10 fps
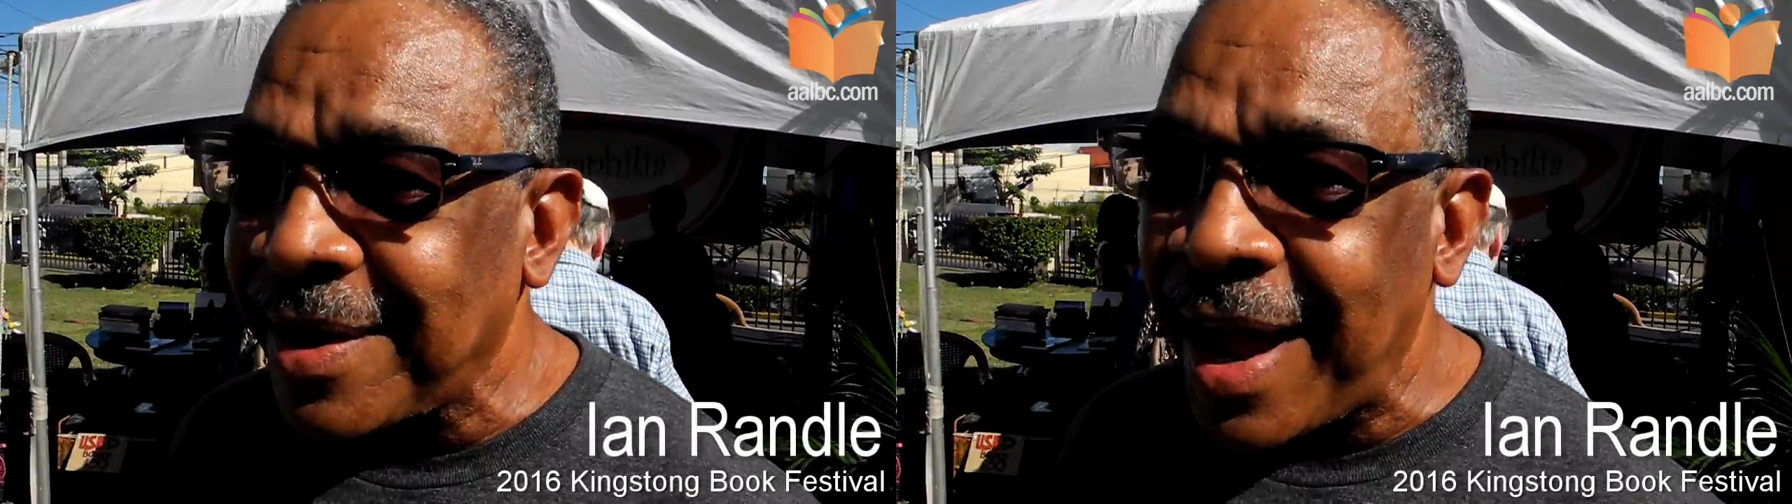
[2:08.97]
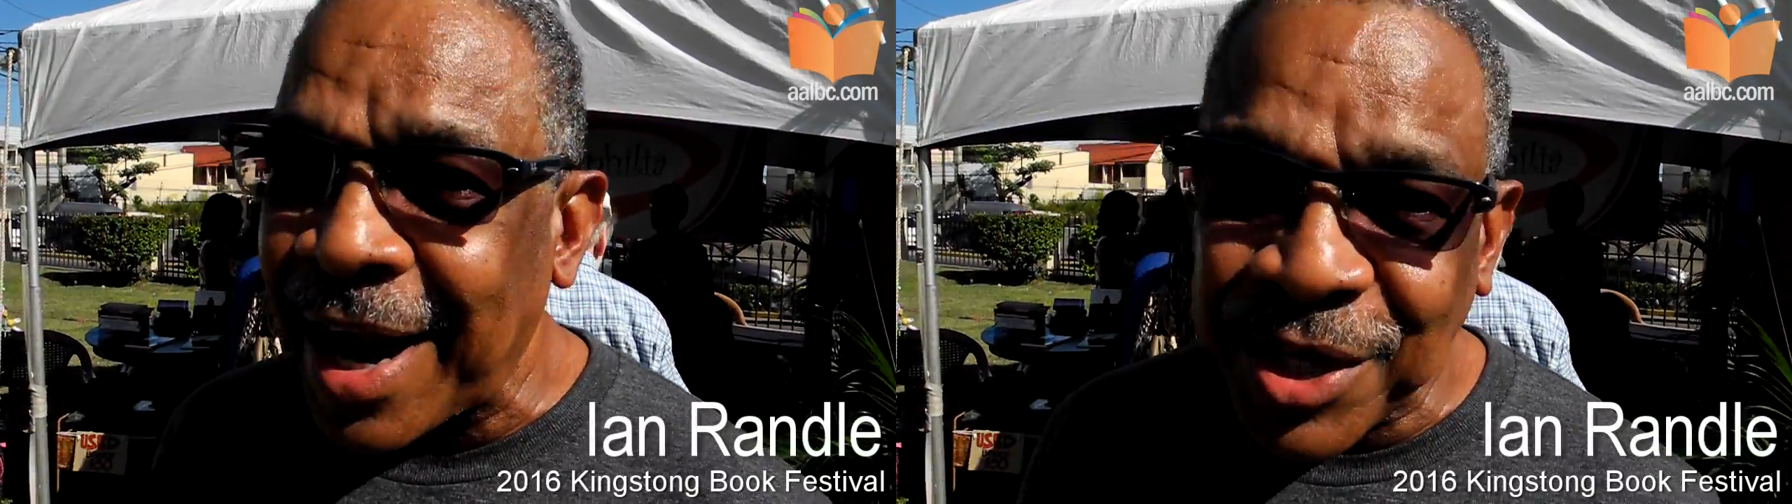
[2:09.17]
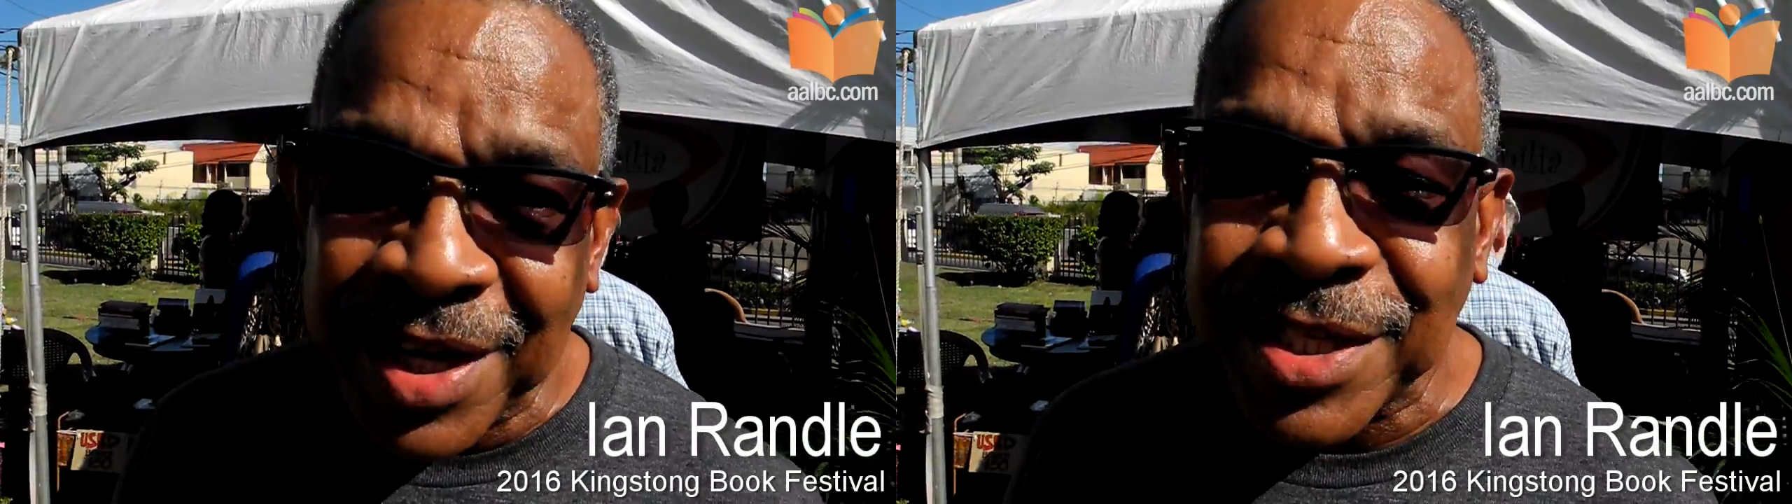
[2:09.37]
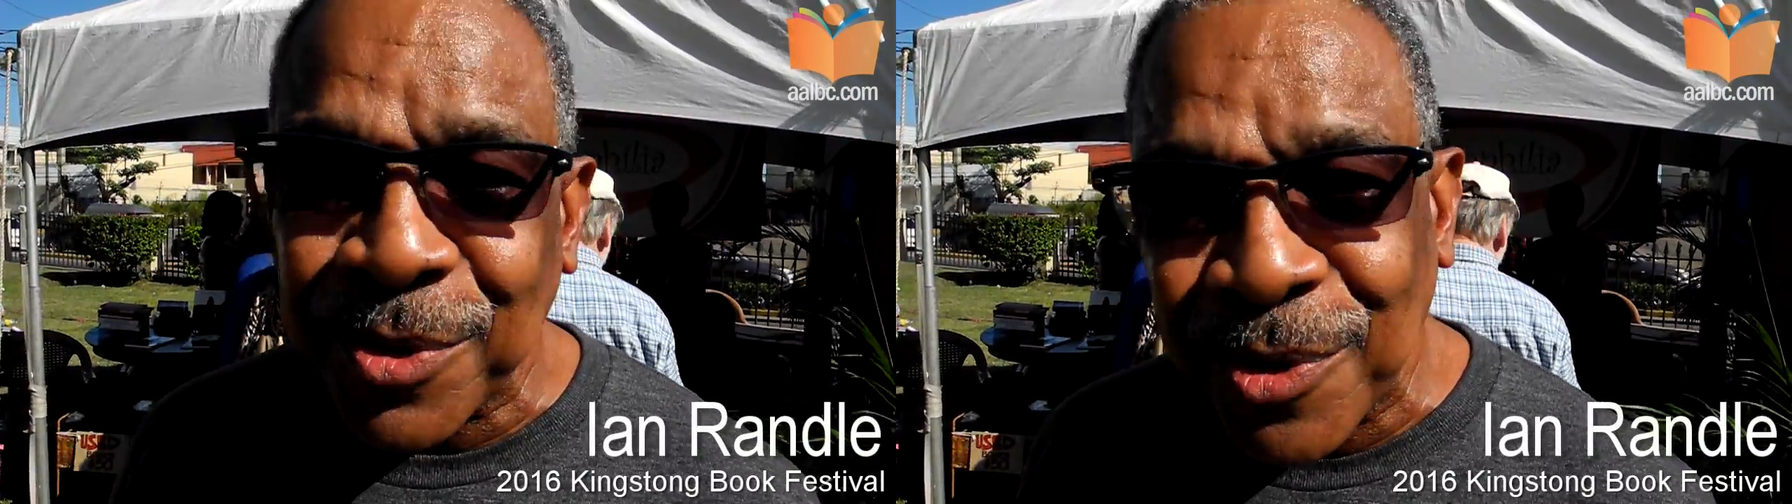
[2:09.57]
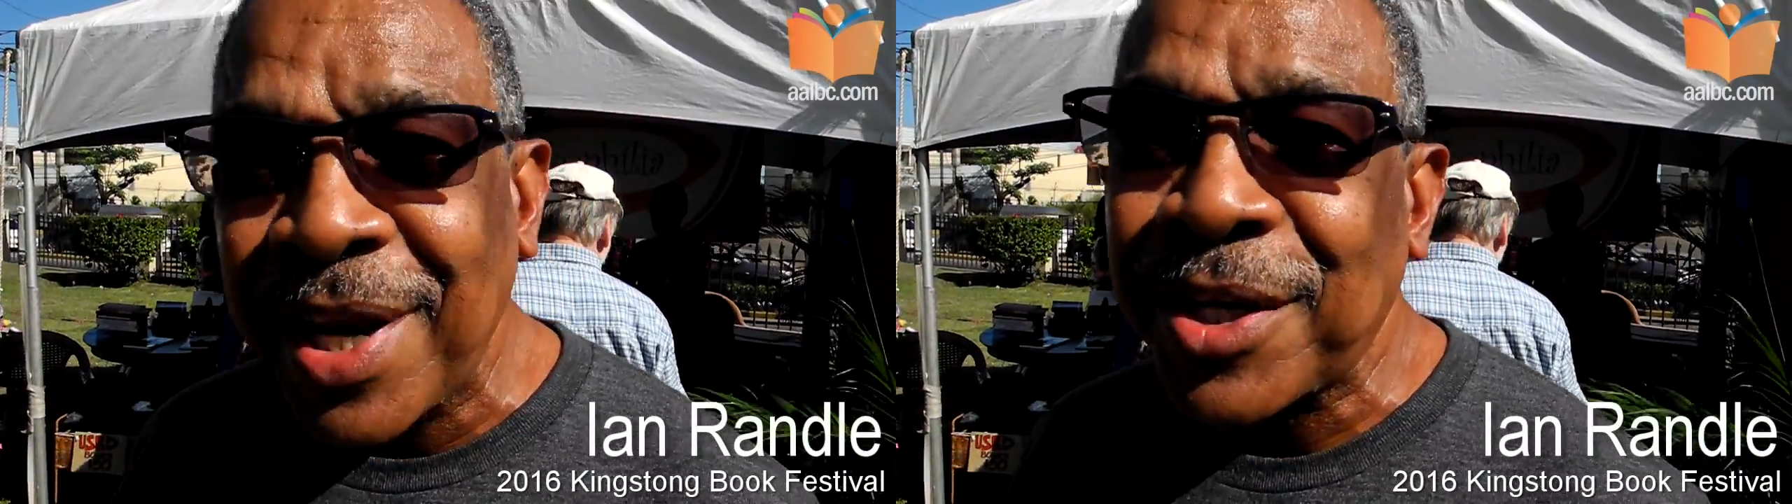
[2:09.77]
action as
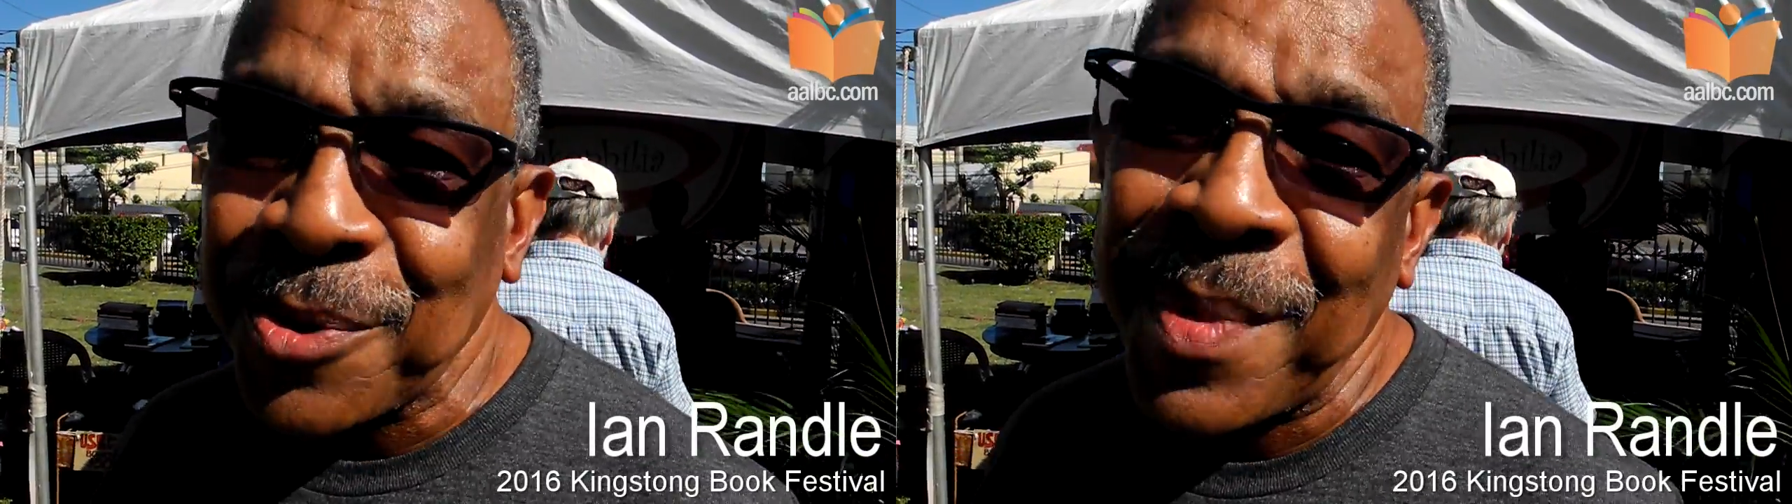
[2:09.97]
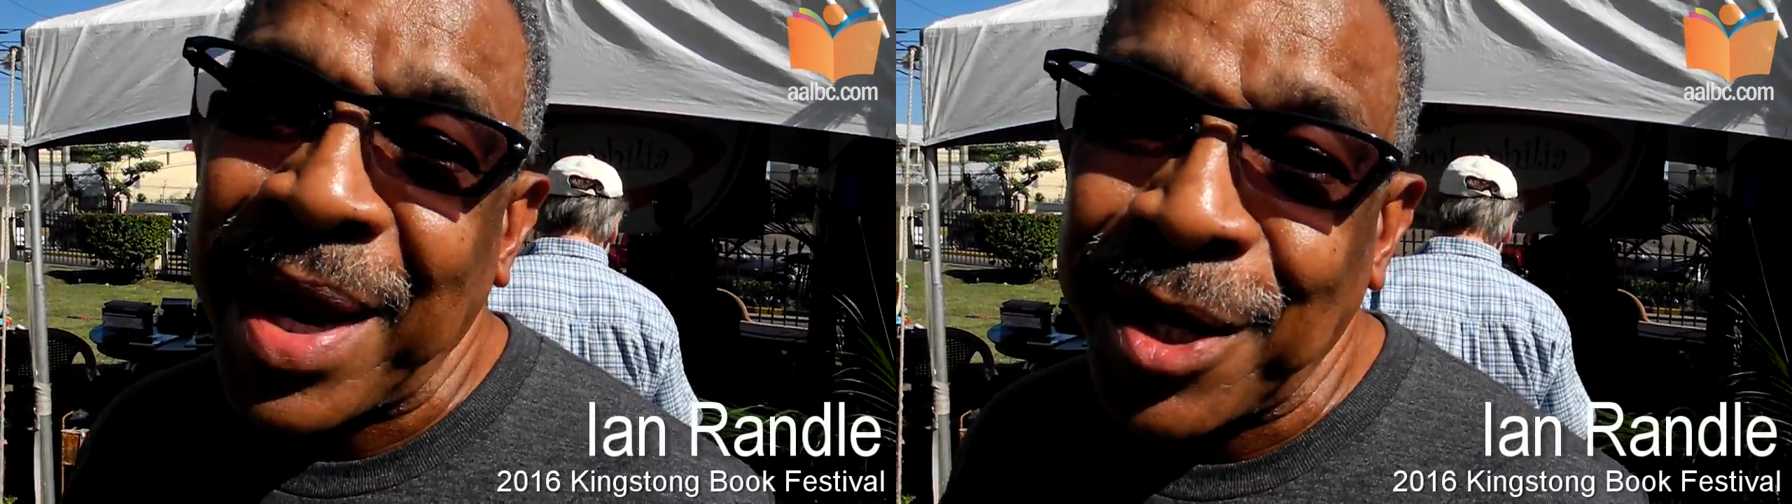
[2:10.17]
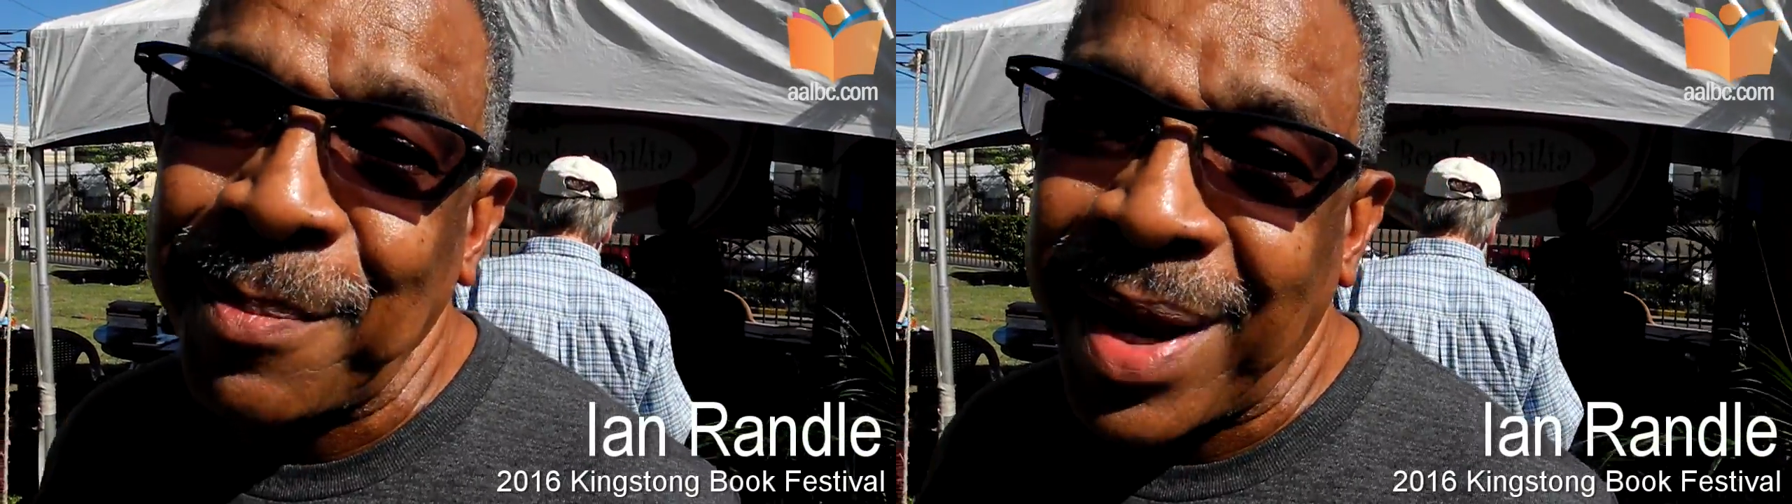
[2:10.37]
it relates to Michael